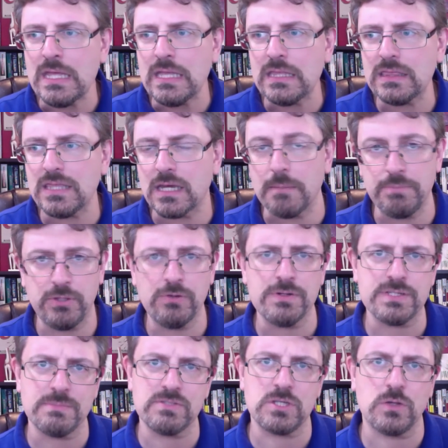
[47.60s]
the
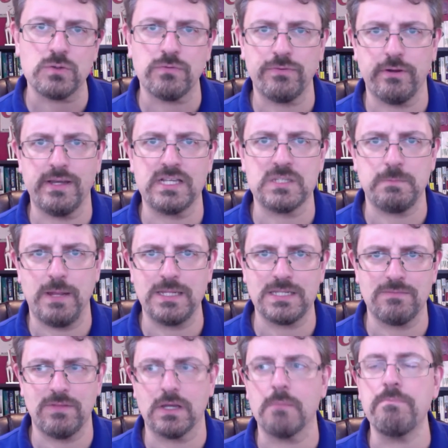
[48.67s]
computers themselves were very
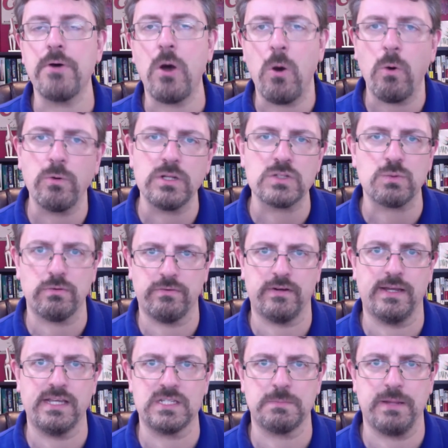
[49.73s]
expensive. The components were
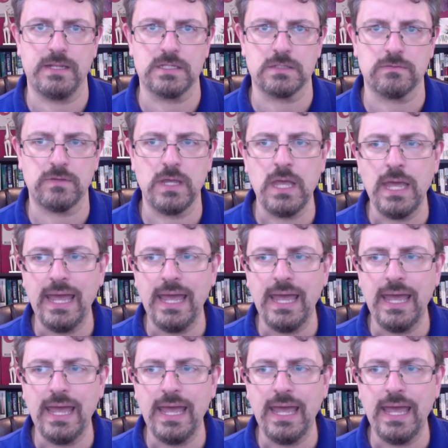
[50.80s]
very expensive.